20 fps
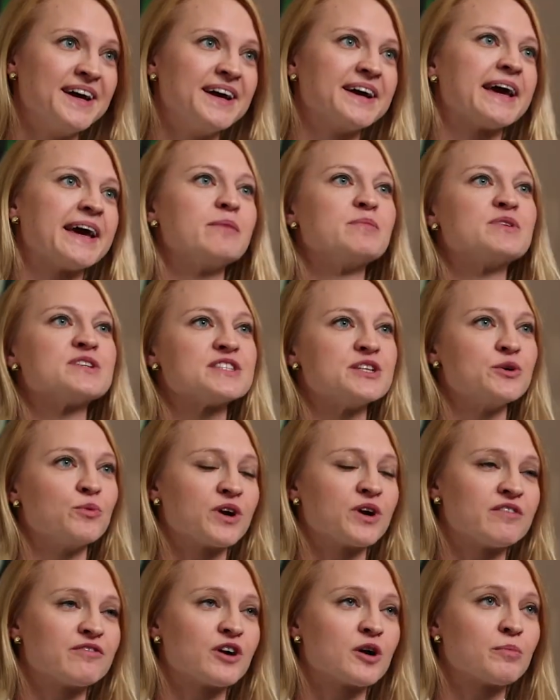came to see one
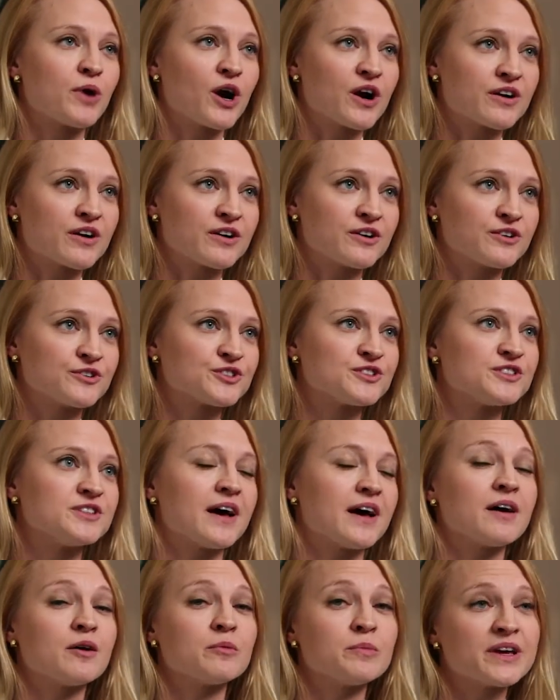of our partners
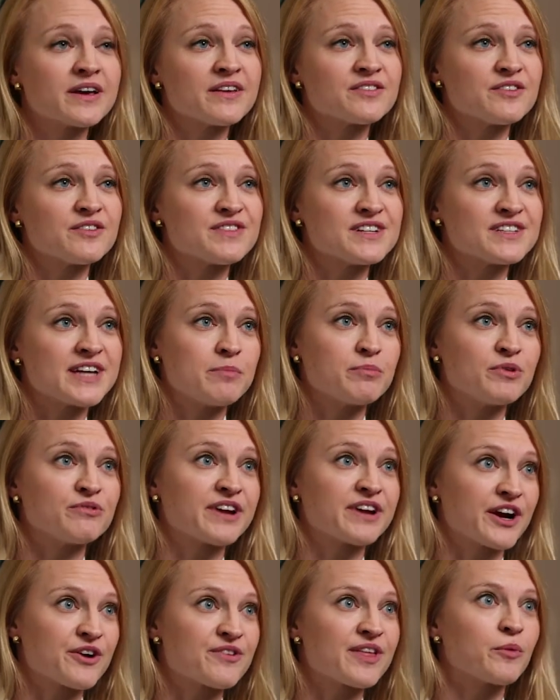uh, because of the type of
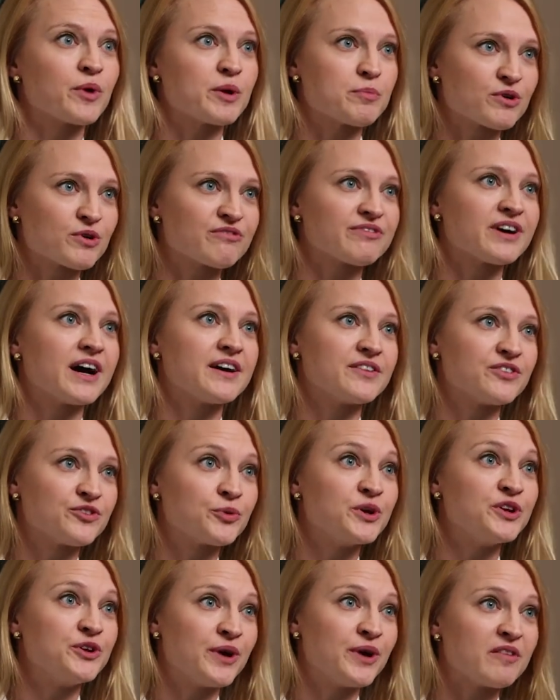care that we provide. So
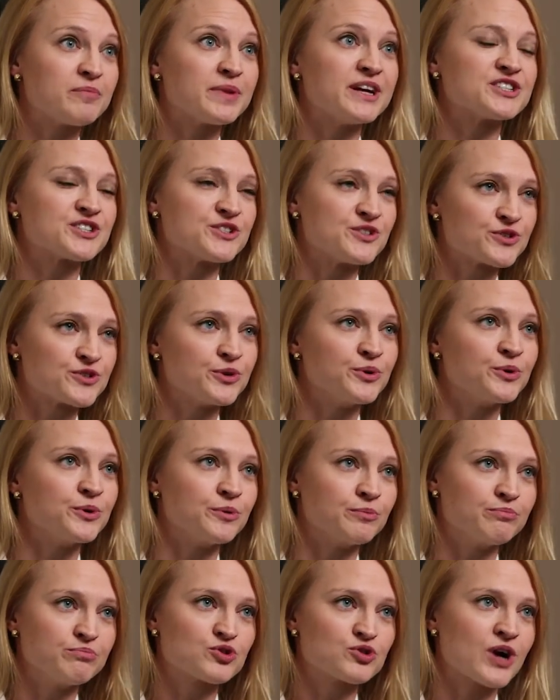we do have patients who
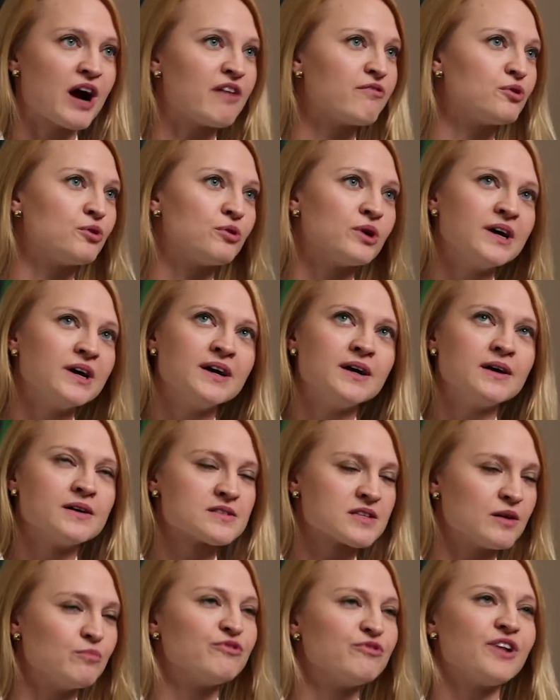travel,
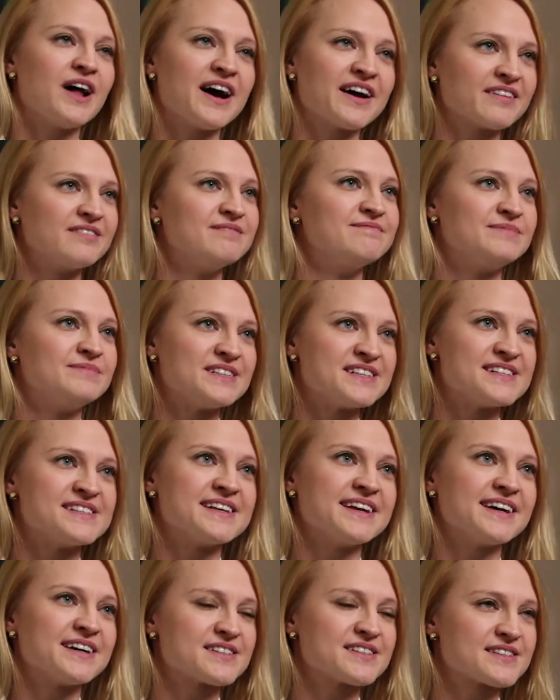some fly to
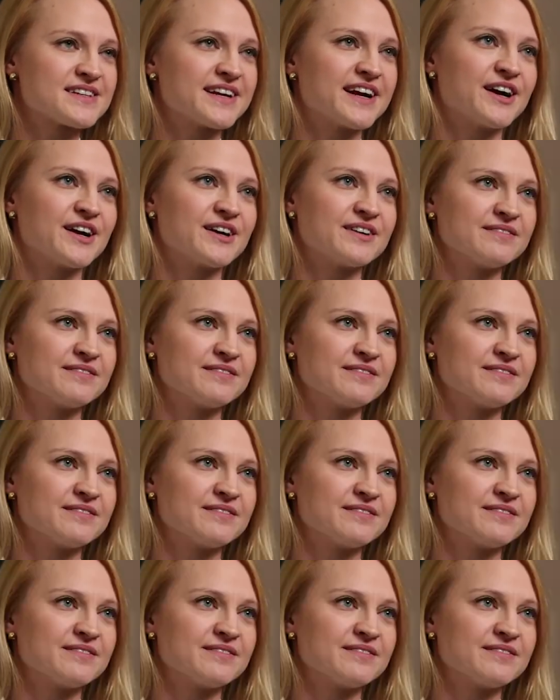see us here.